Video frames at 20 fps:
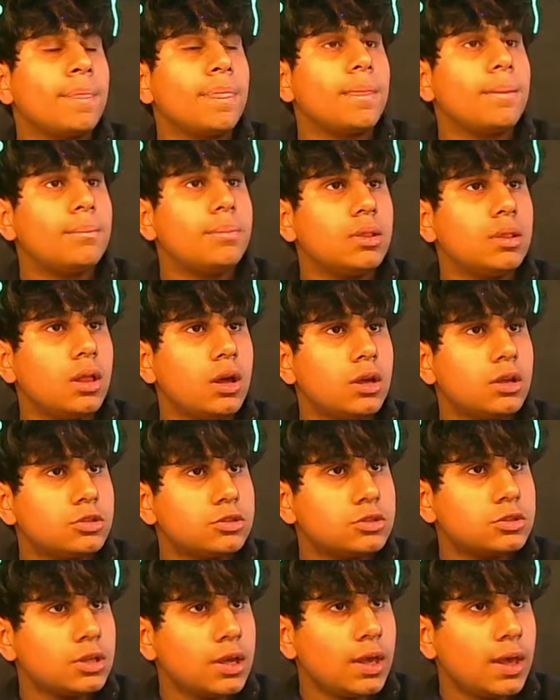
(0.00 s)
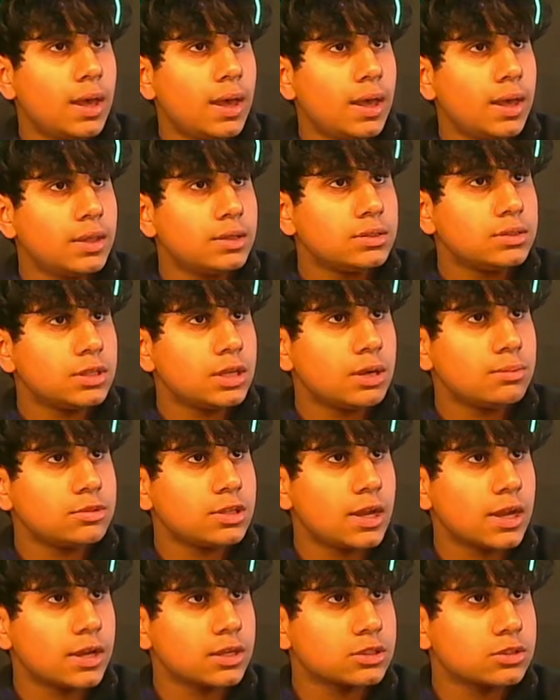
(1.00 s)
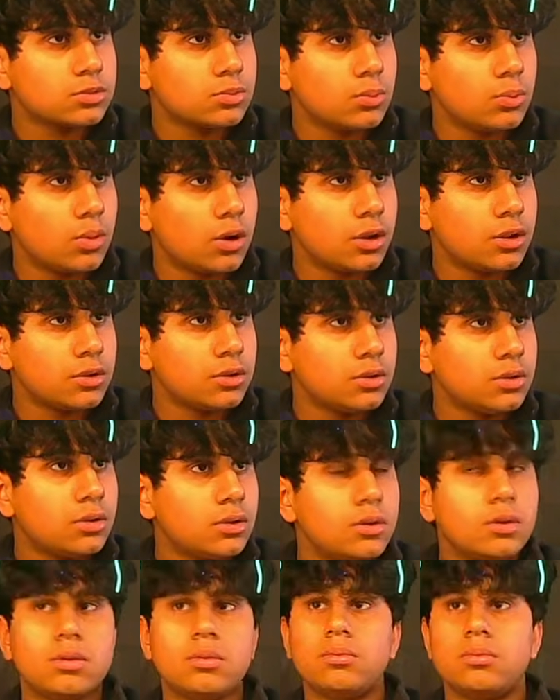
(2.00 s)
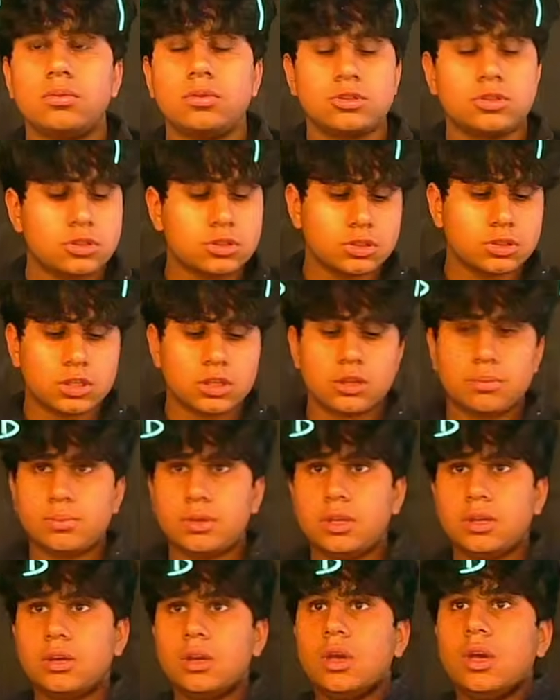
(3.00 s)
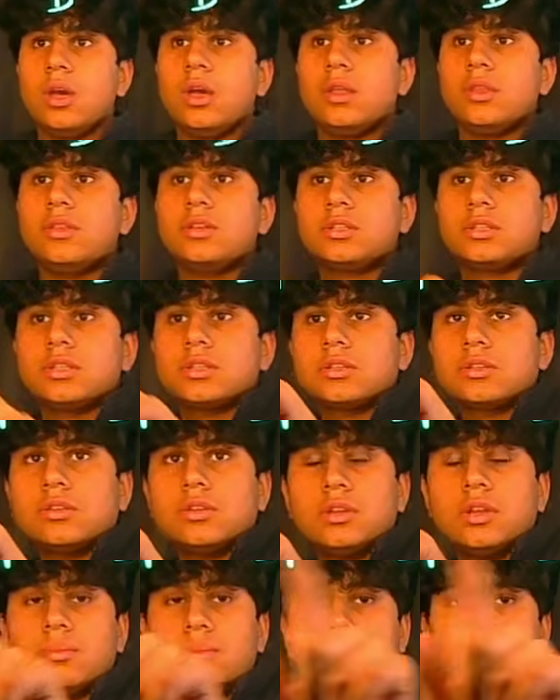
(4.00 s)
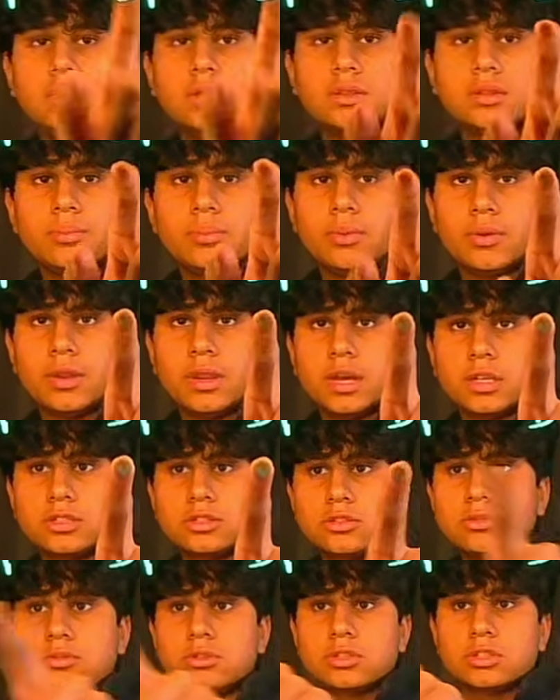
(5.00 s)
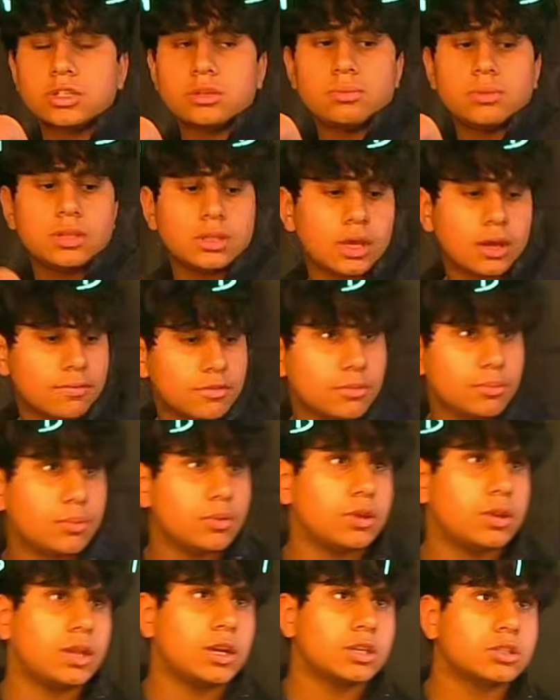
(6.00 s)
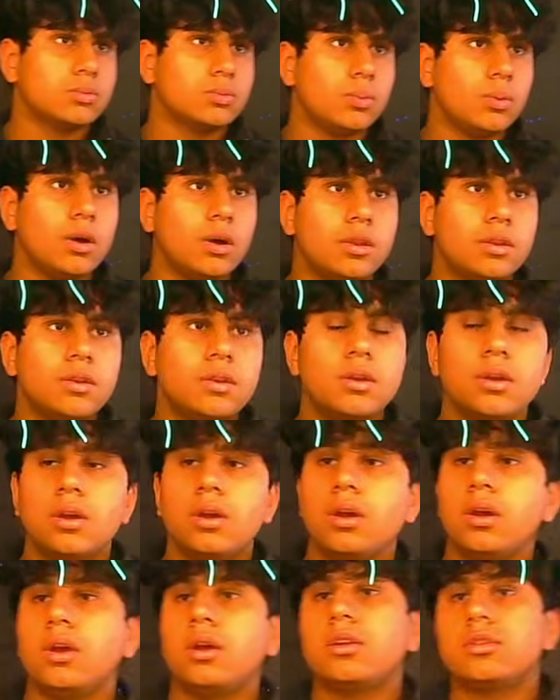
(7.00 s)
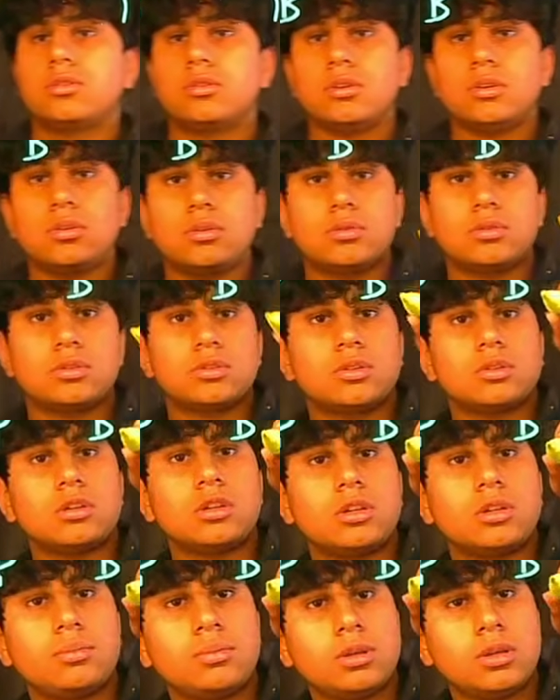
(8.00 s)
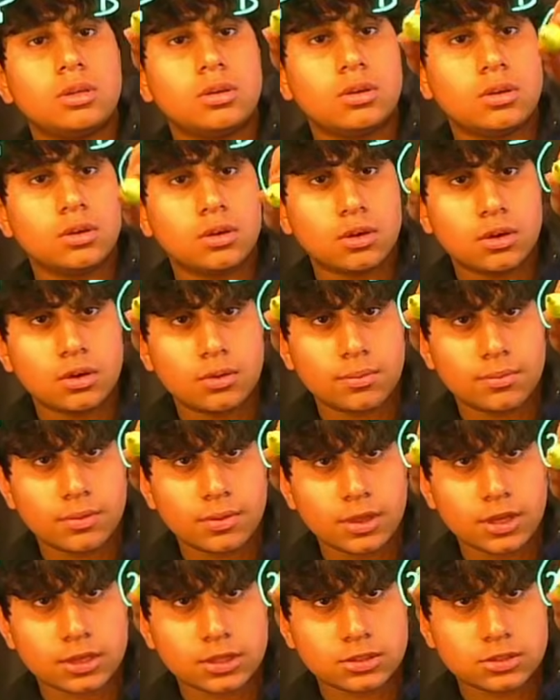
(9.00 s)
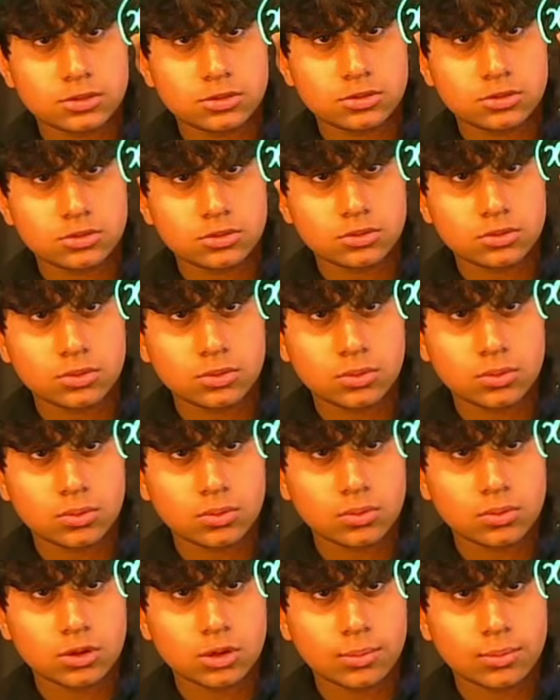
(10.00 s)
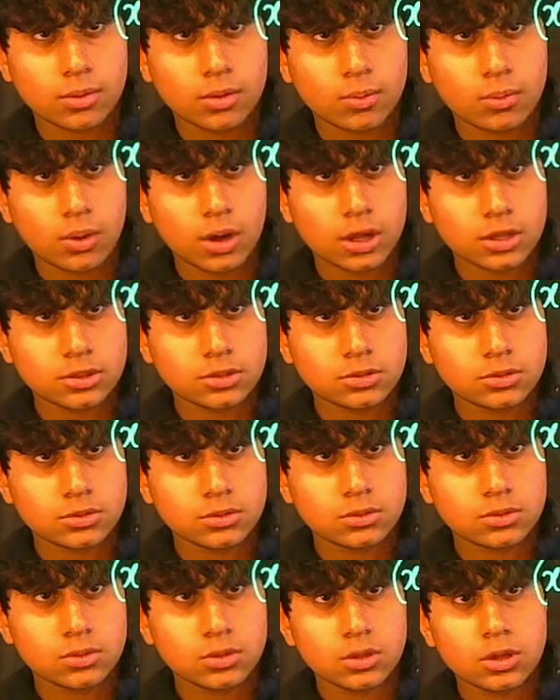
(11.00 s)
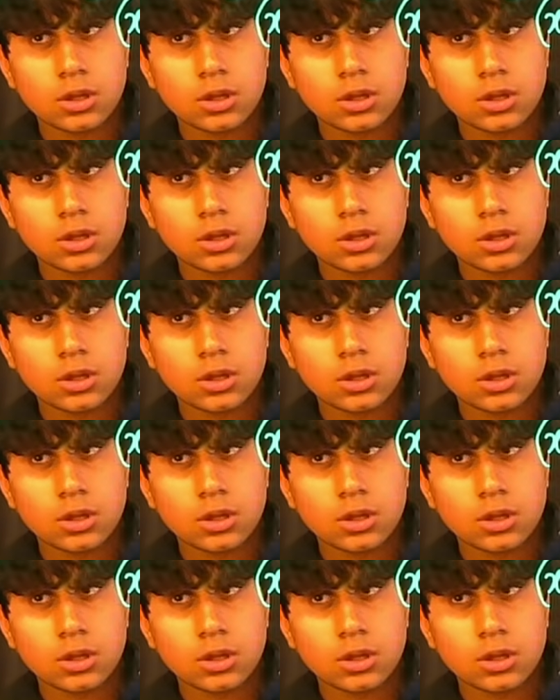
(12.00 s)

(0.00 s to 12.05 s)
plus n times x1, which is going to be, this is going to be the point x2 is going to be have the point x1. So this is going to be x2 comma y2